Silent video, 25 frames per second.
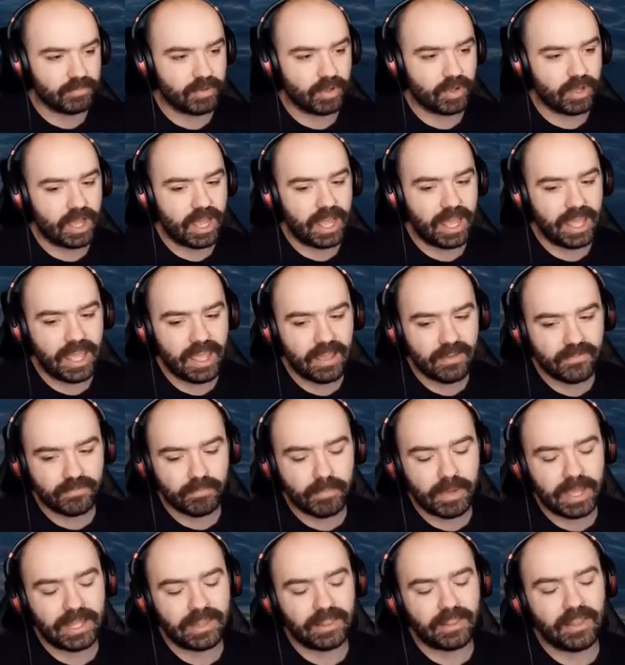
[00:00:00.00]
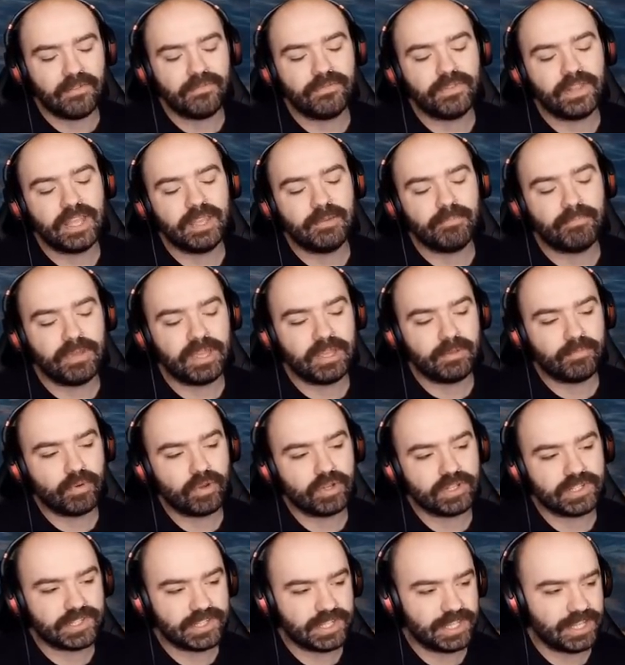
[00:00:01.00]
But I have my lovely Big
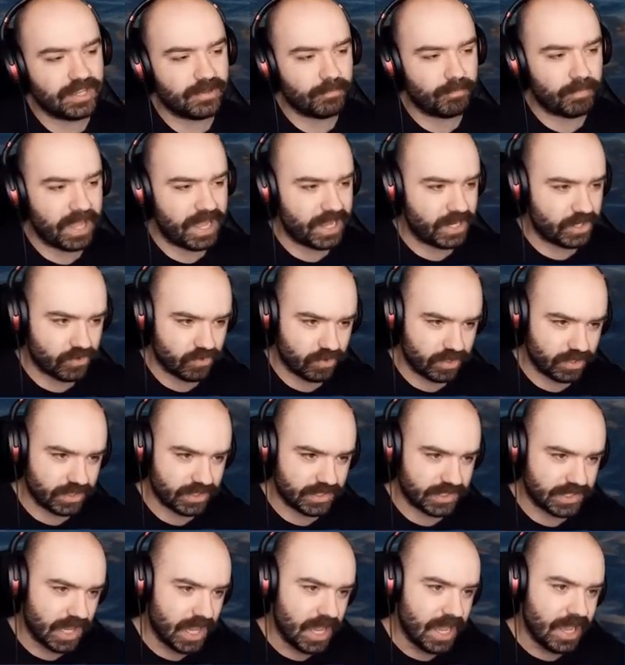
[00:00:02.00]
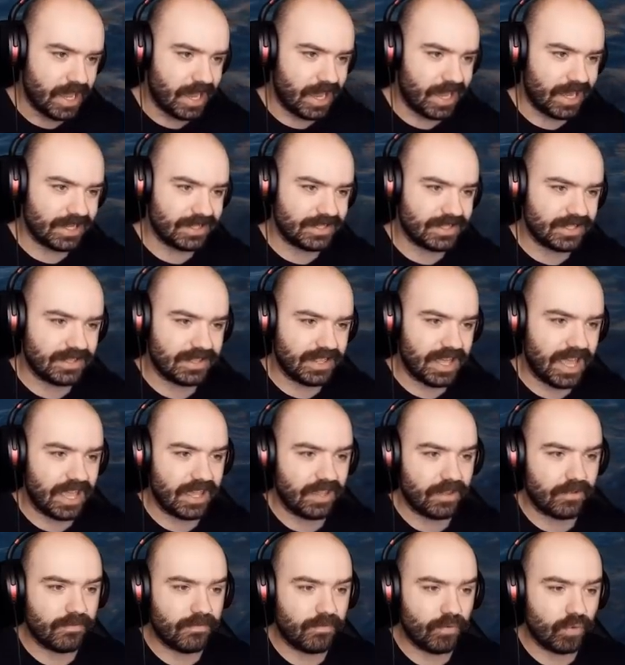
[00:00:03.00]
Boss tier patrons uh, to
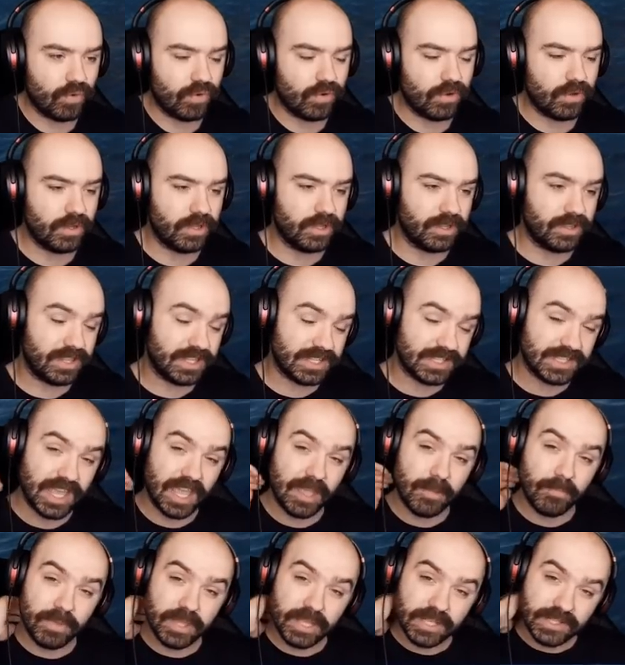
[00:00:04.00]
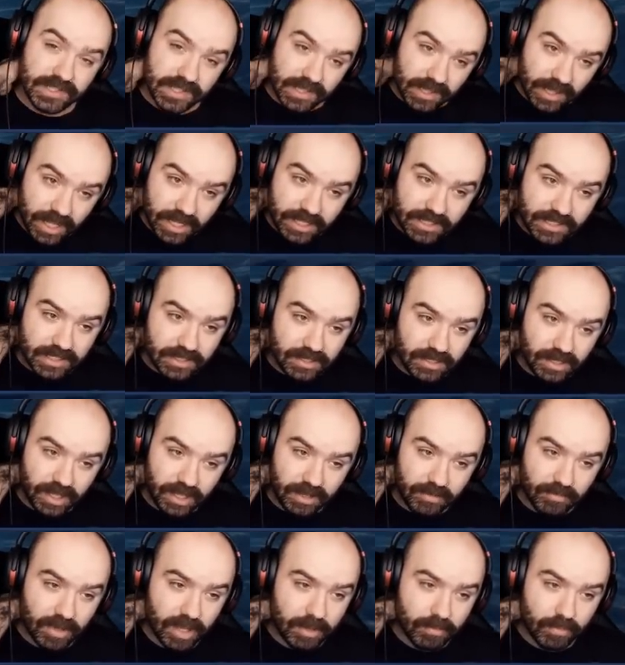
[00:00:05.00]
thank for this game being selected
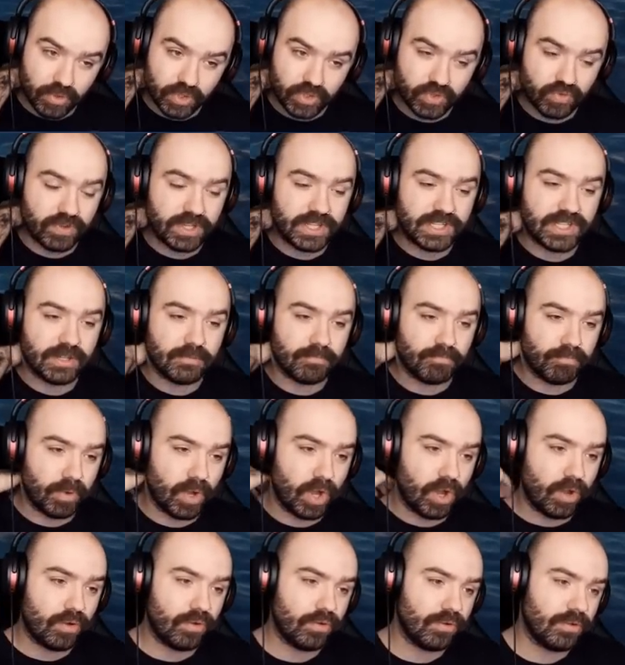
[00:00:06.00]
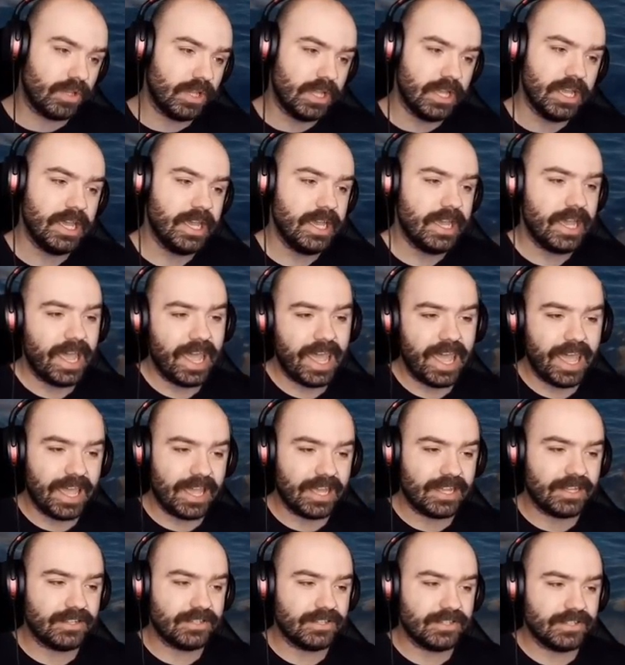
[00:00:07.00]
in my most recent poll,
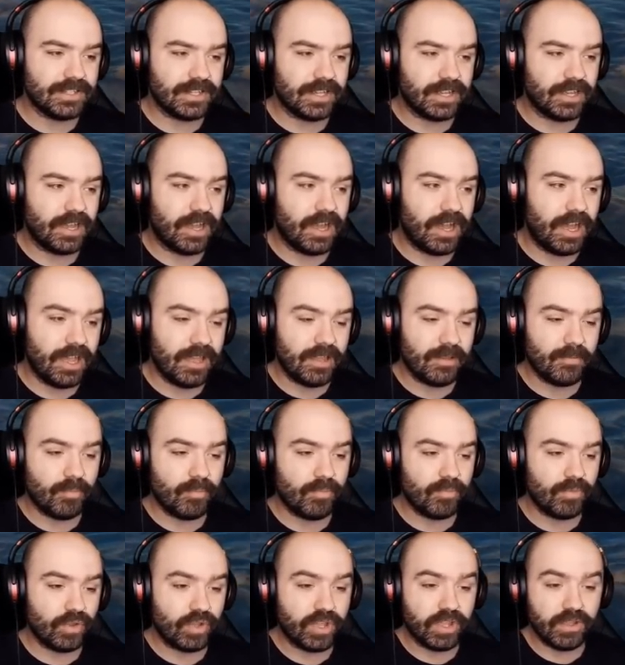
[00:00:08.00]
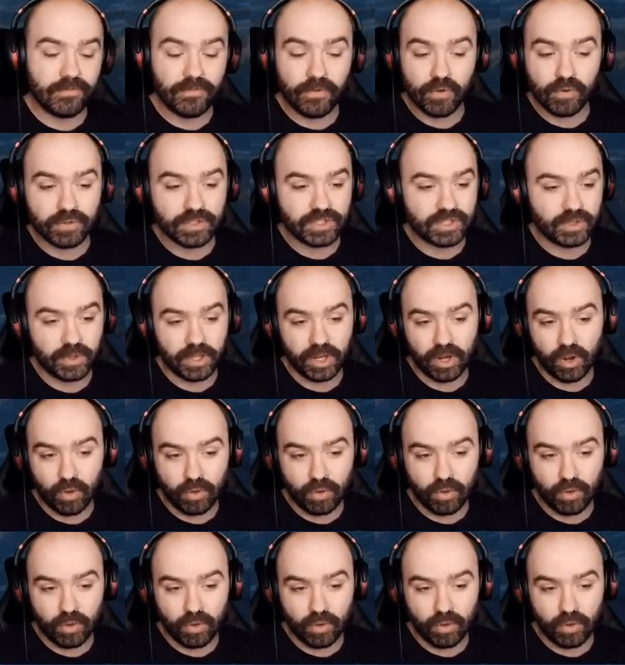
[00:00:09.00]
and I am looking forward to it.